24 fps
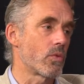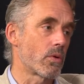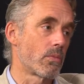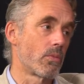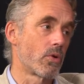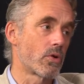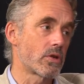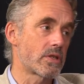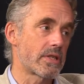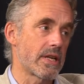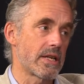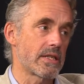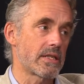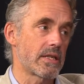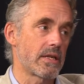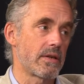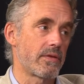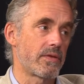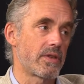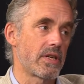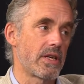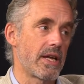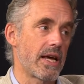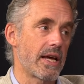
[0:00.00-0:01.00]
We're more
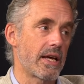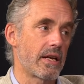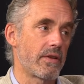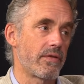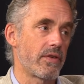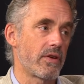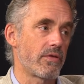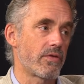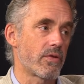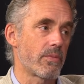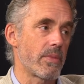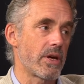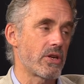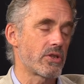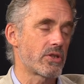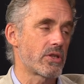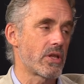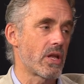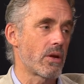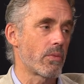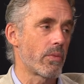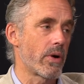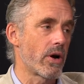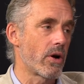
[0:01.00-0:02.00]
sensitive to negative
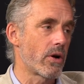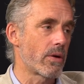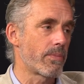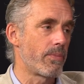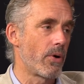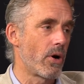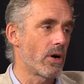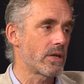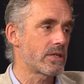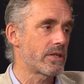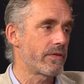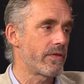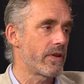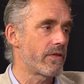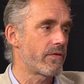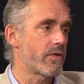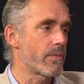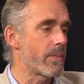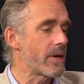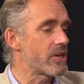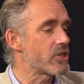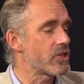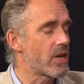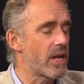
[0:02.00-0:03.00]
information than we are to positive
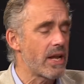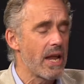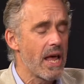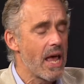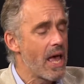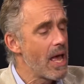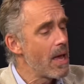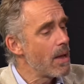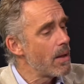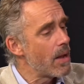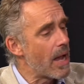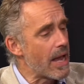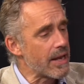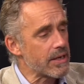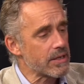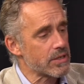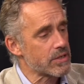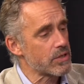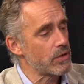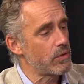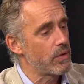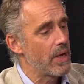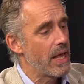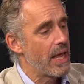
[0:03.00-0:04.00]
information. And, and
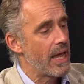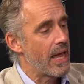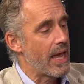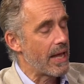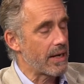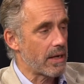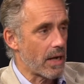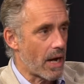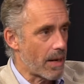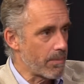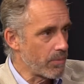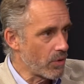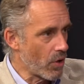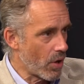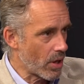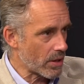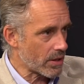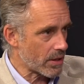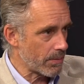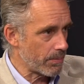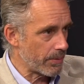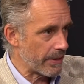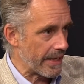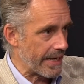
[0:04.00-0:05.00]
so, and I'm
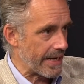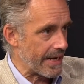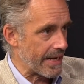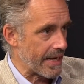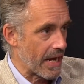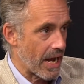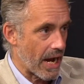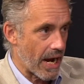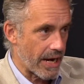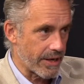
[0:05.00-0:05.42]
not complaining.